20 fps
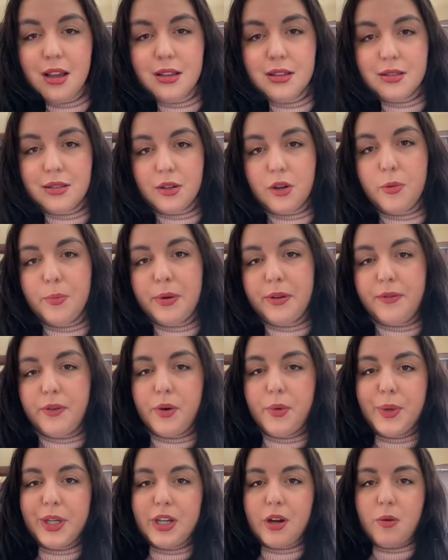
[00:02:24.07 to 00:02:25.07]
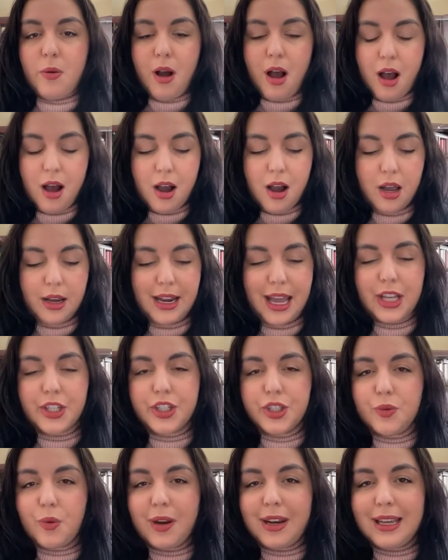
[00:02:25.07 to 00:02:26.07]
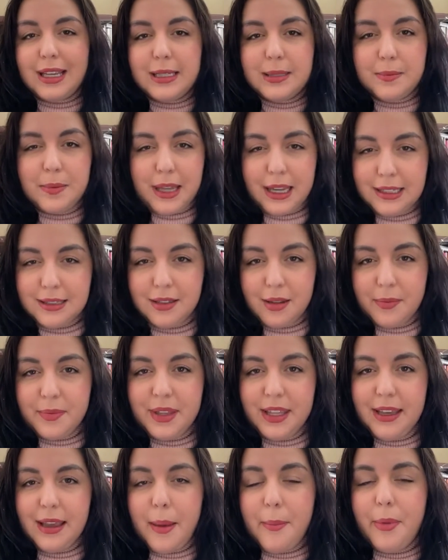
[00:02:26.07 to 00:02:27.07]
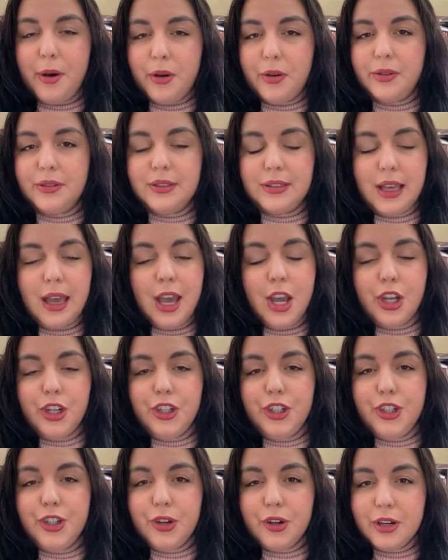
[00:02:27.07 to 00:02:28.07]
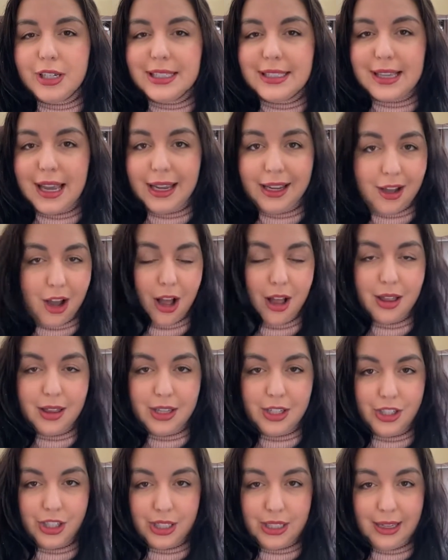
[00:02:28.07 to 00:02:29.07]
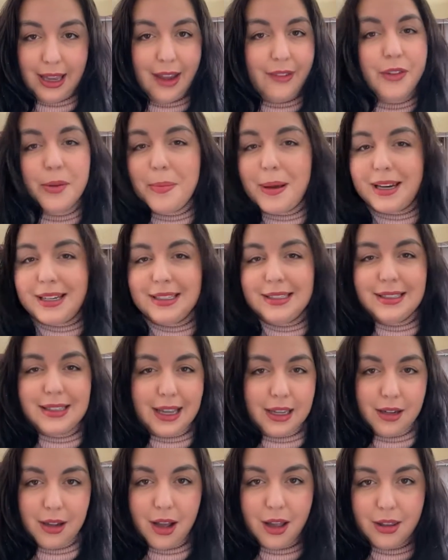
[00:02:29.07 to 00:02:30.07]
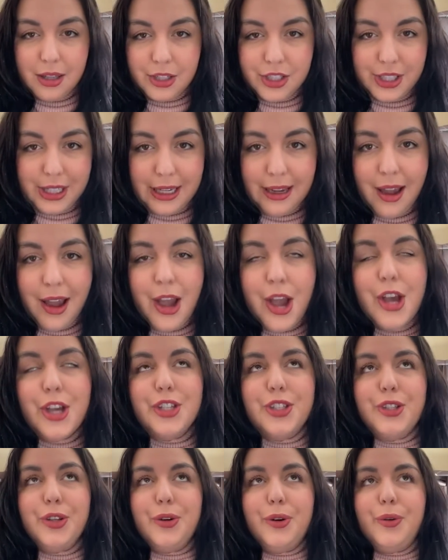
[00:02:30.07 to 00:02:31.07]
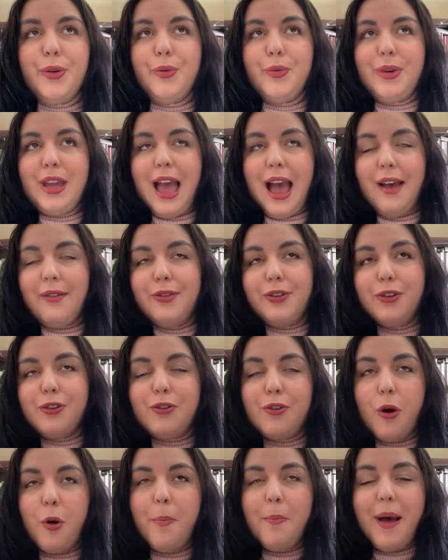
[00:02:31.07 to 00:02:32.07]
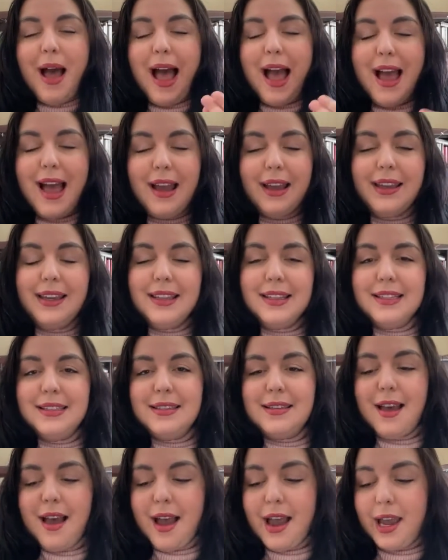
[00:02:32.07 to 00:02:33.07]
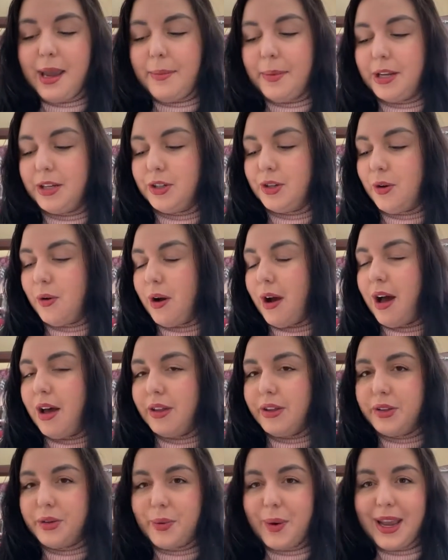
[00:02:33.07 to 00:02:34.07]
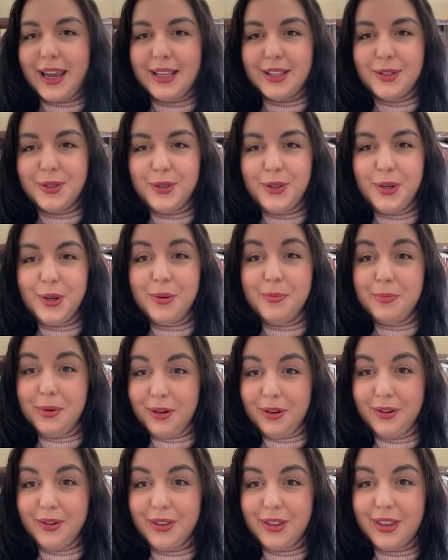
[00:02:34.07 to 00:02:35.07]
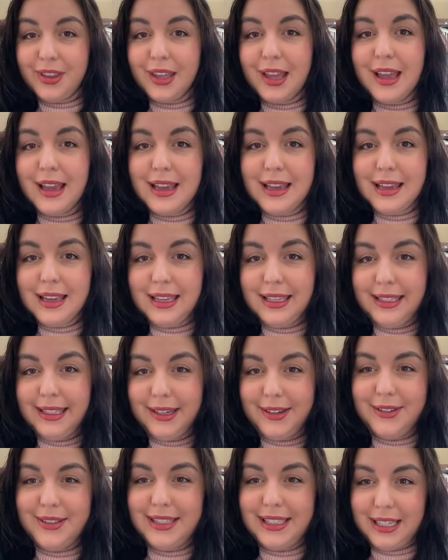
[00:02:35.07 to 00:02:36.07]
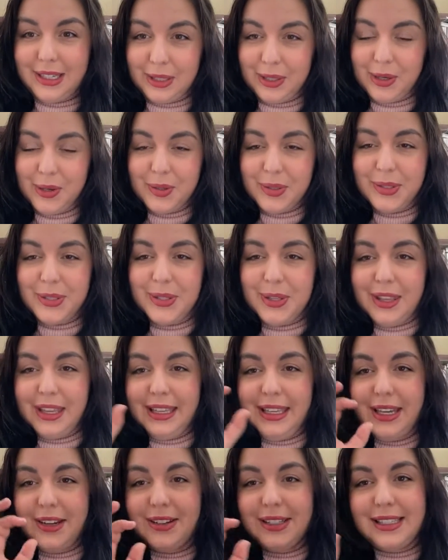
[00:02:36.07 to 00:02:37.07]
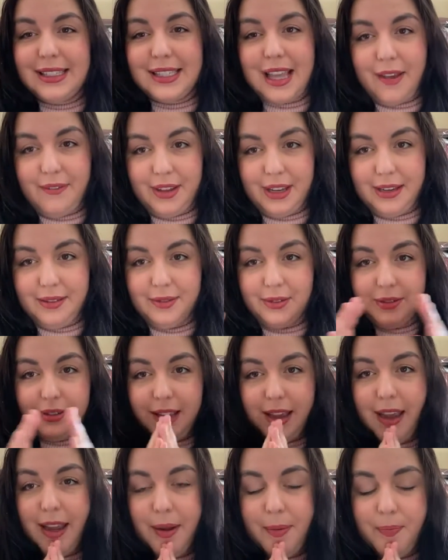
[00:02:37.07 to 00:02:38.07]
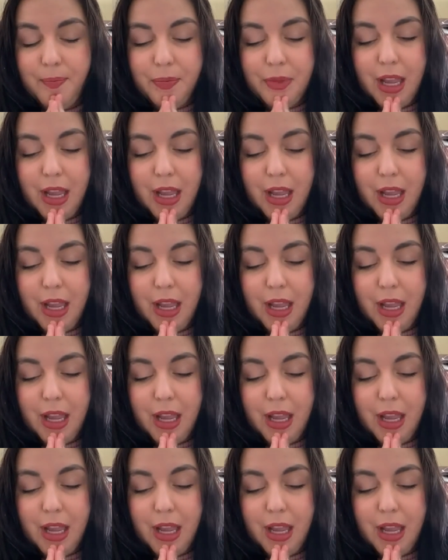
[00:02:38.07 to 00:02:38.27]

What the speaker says: So before we go on, I just want to explain something about your psychology, everybody's psychology. So we have to go back in time and go all the way to your birth, year 0 to the year 7, okay?